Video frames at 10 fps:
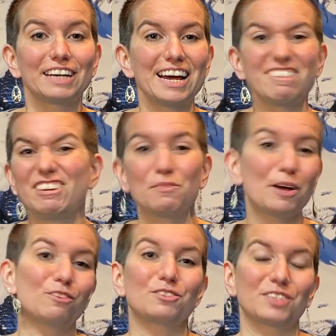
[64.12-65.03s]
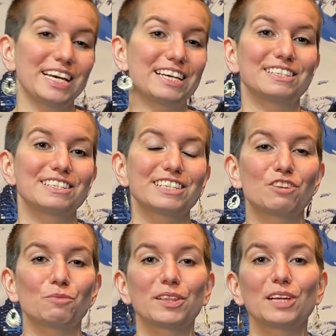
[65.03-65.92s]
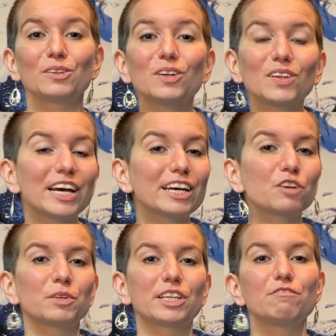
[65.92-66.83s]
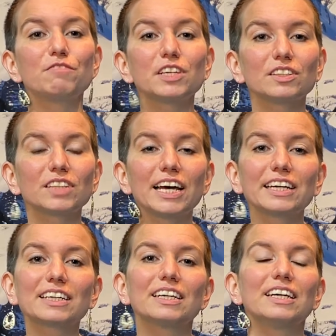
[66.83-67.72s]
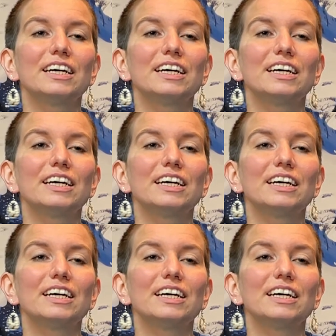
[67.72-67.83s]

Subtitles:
I think about those lands and what they look like and what they feel like.